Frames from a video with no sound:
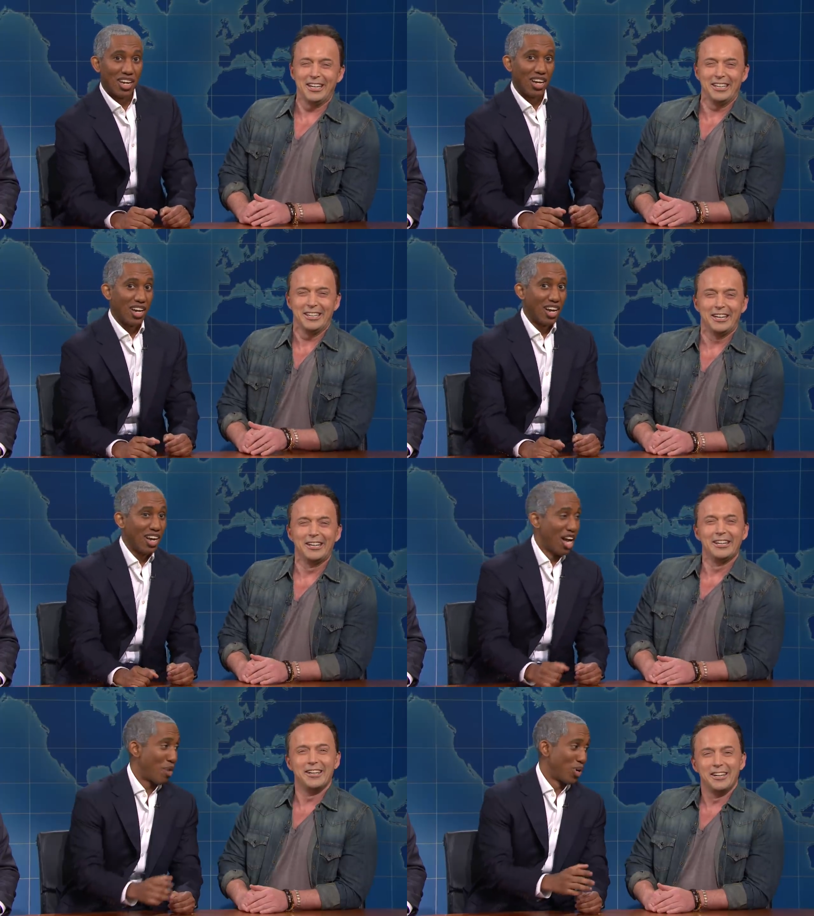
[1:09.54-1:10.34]
Speaker 1: uh, hey,
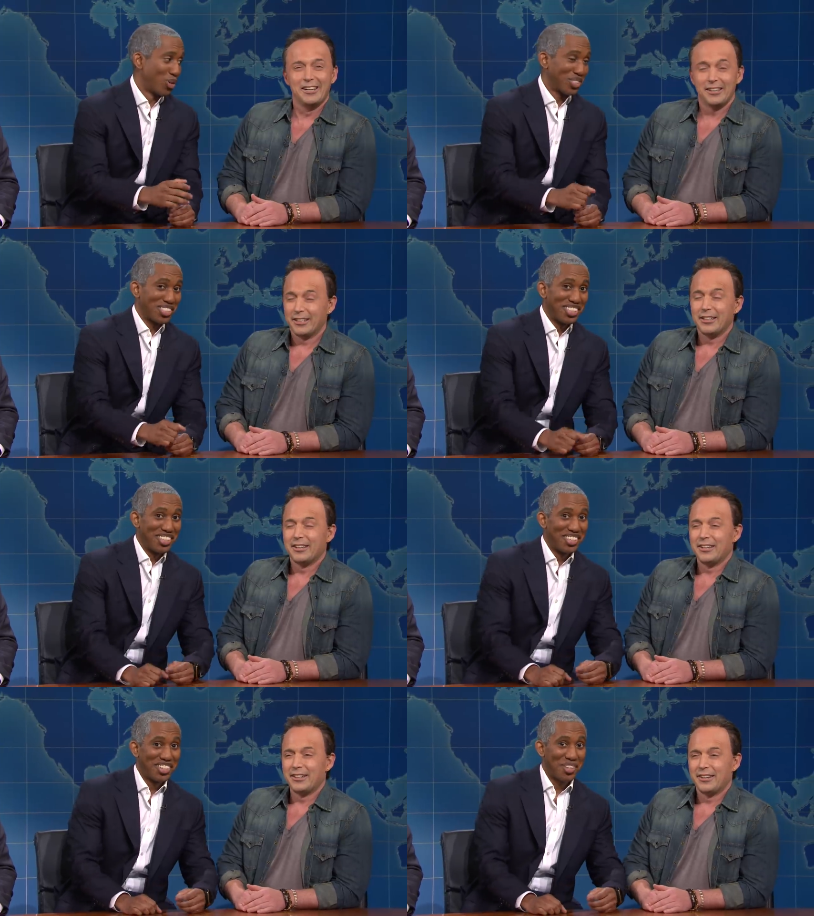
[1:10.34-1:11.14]
Bruce.
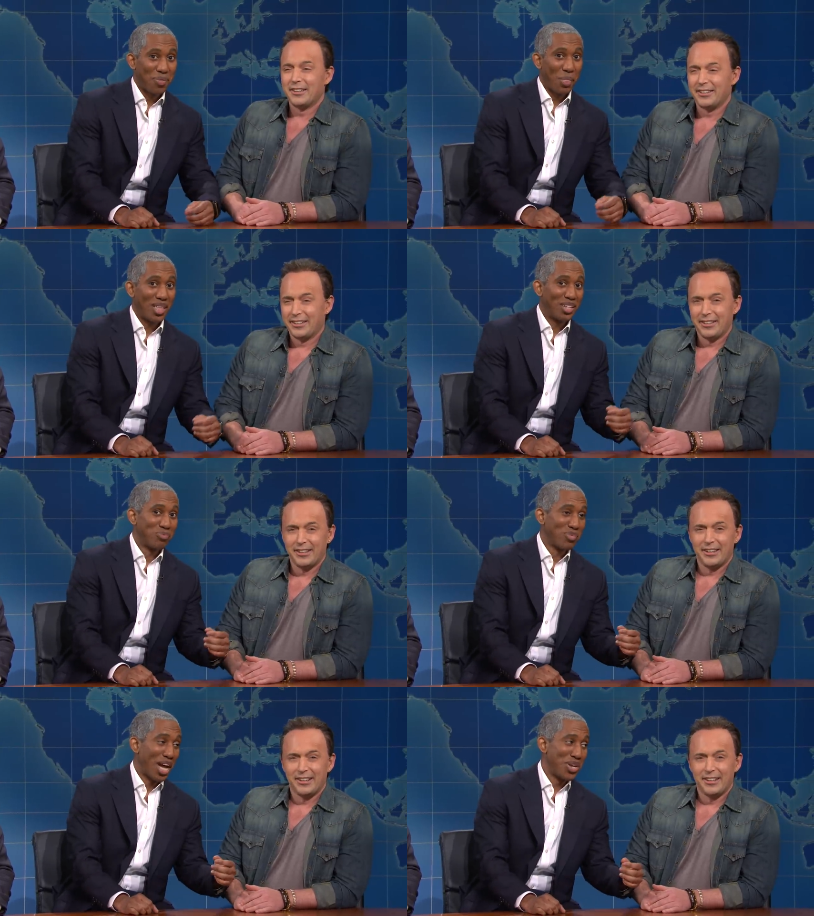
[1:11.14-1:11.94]

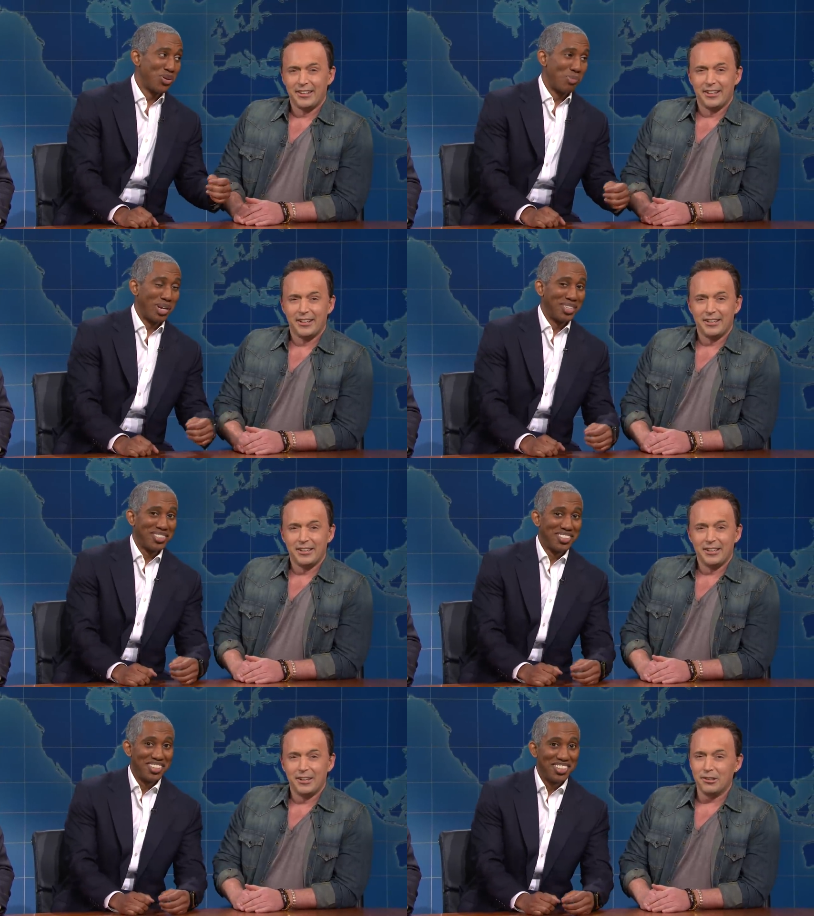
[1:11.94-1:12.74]
How you doing, man?
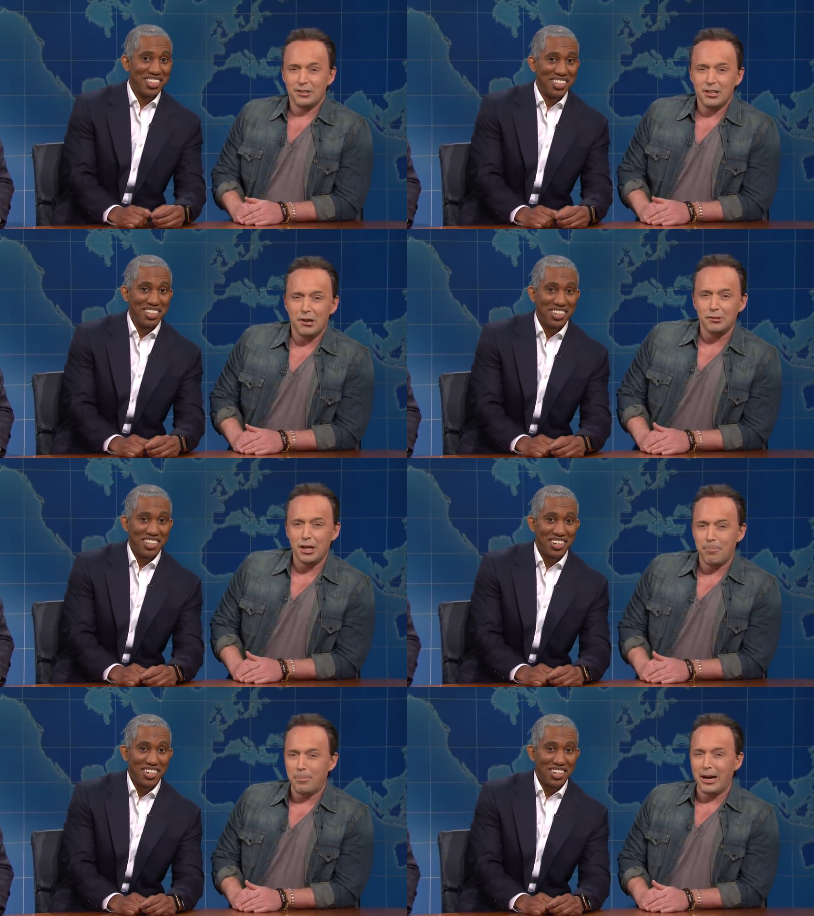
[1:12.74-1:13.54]
Oh, you know, not
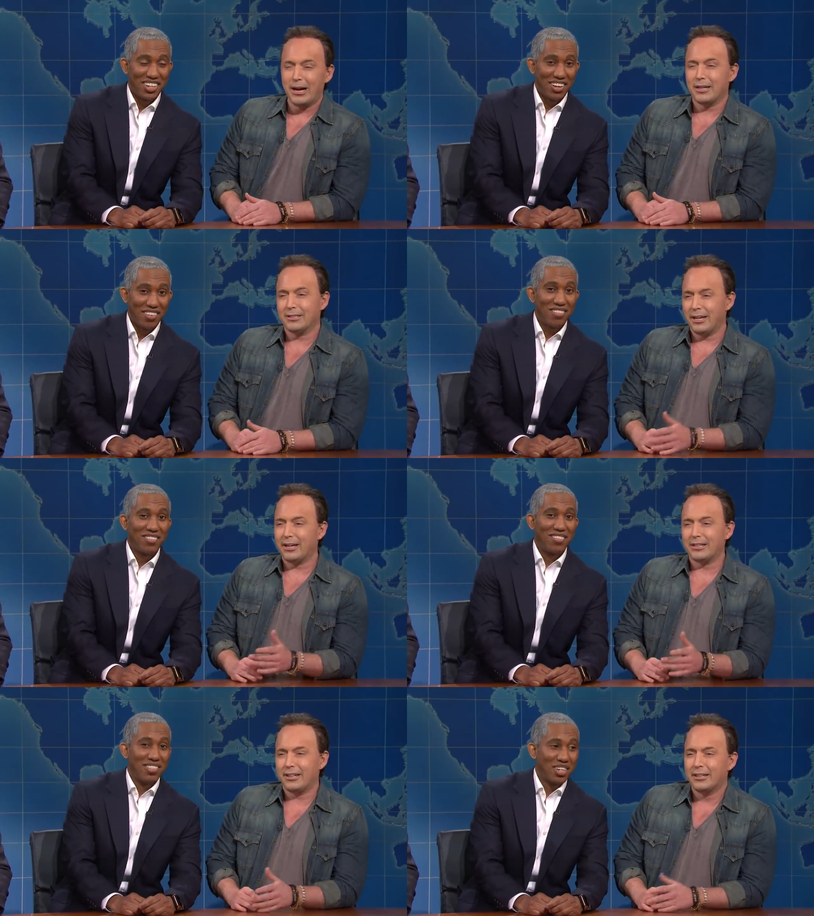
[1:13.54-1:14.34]
bad,
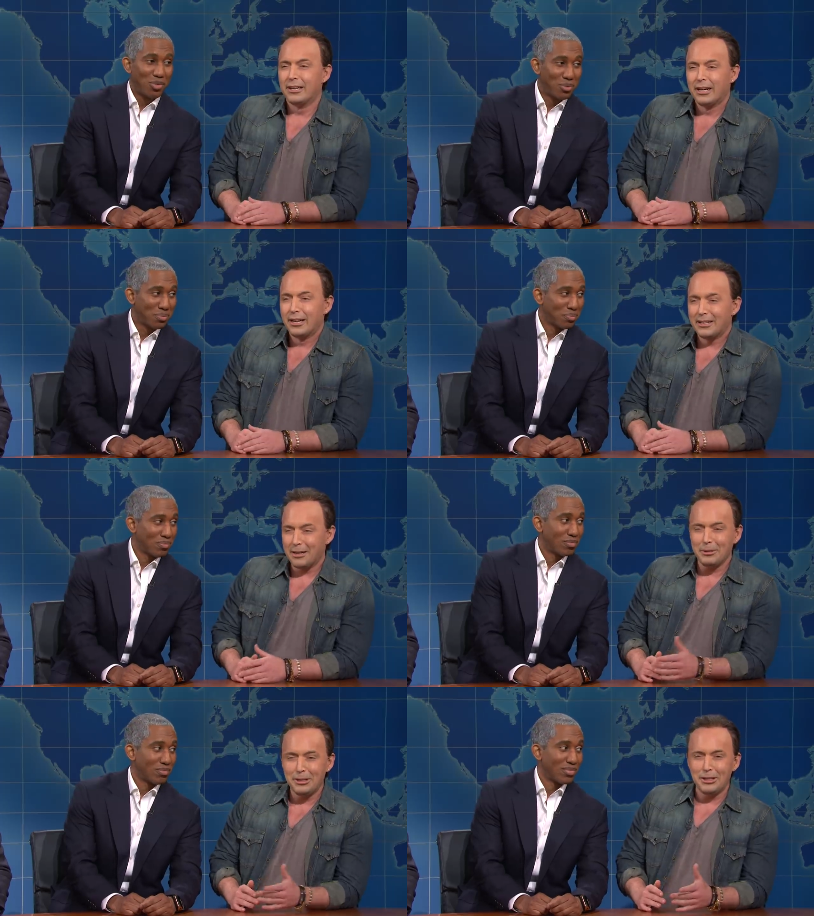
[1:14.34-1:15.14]
yeah. I've
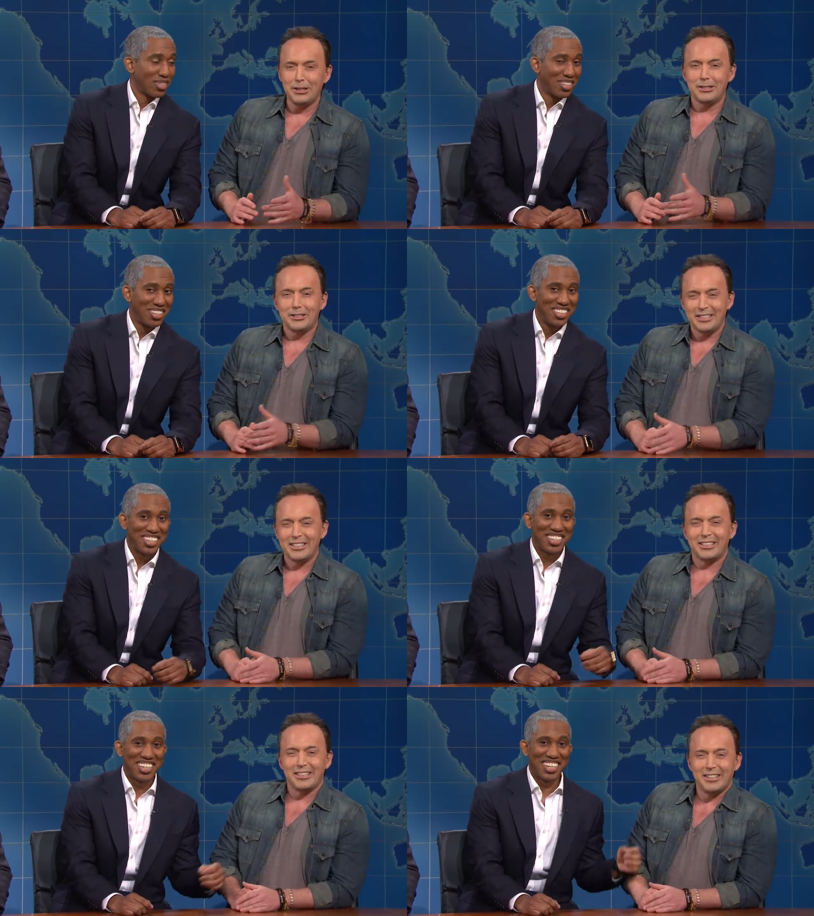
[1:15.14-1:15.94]
been good, yeah.
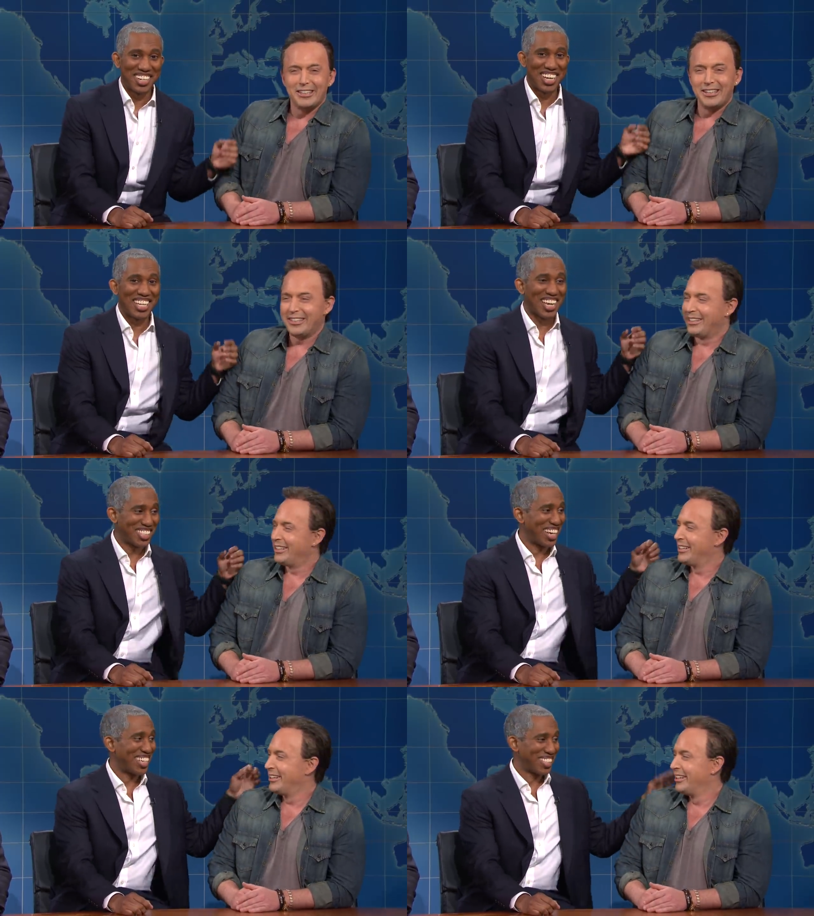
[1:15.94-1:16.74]
Uh, I like that.
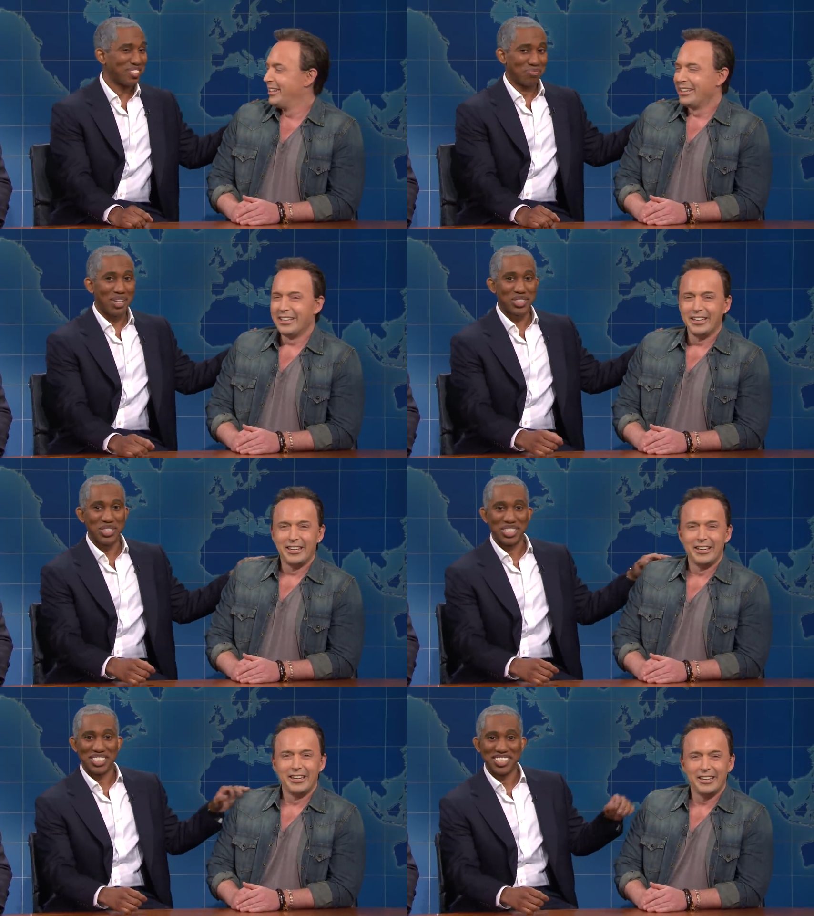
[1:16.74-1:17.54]
That's good.
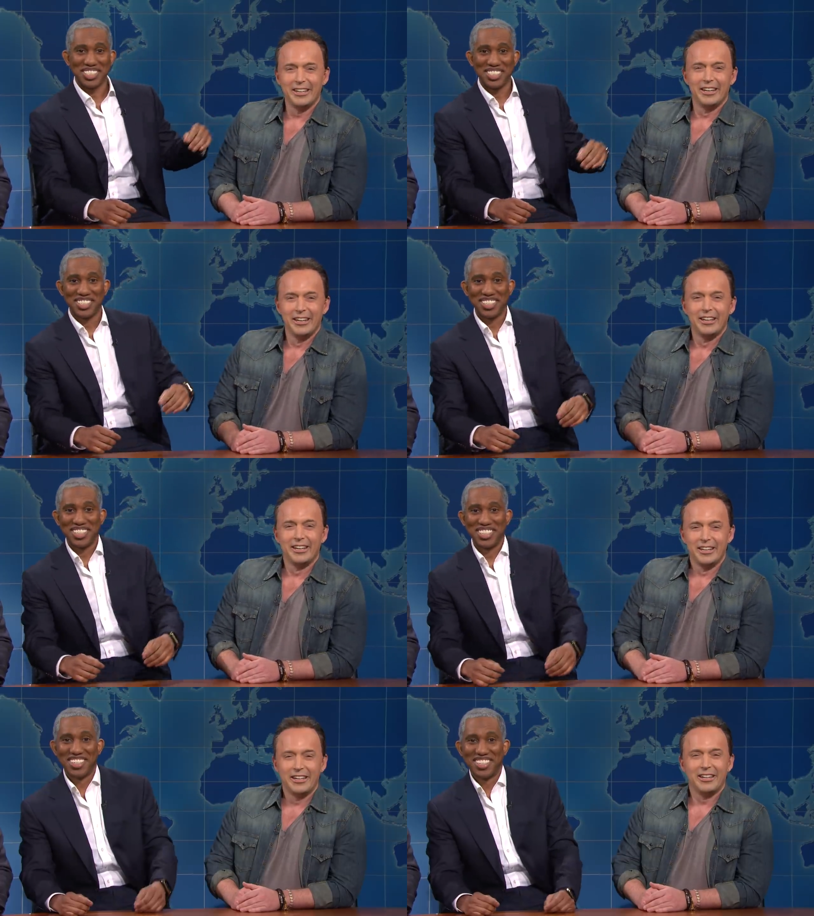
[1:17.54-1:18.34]

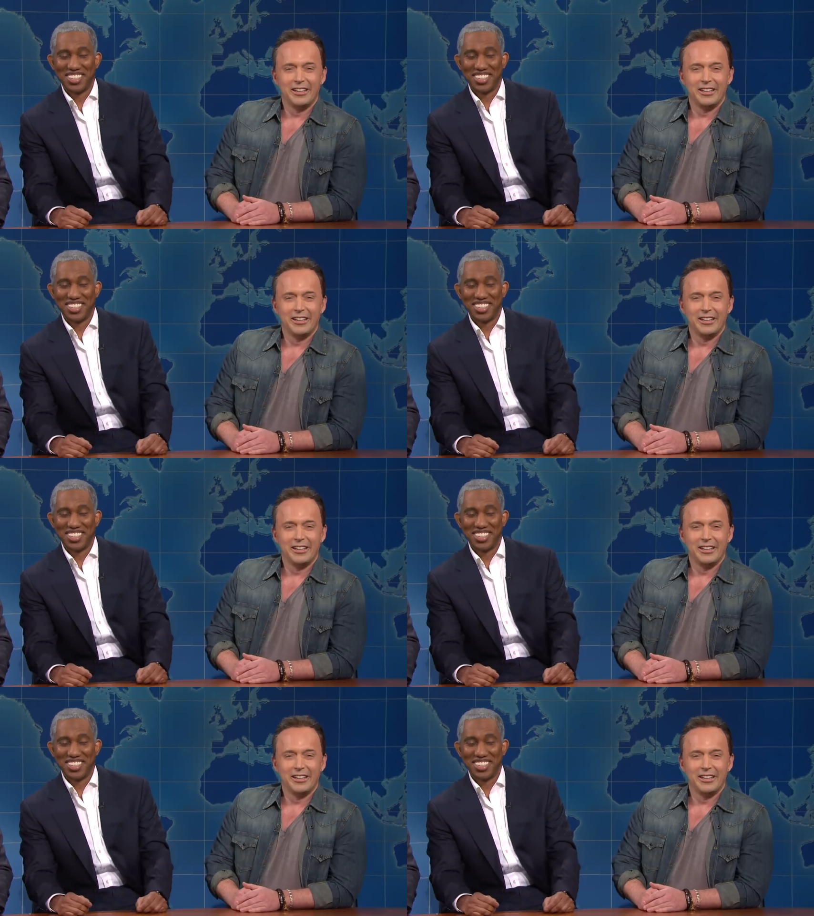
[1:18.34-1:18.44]
yeah.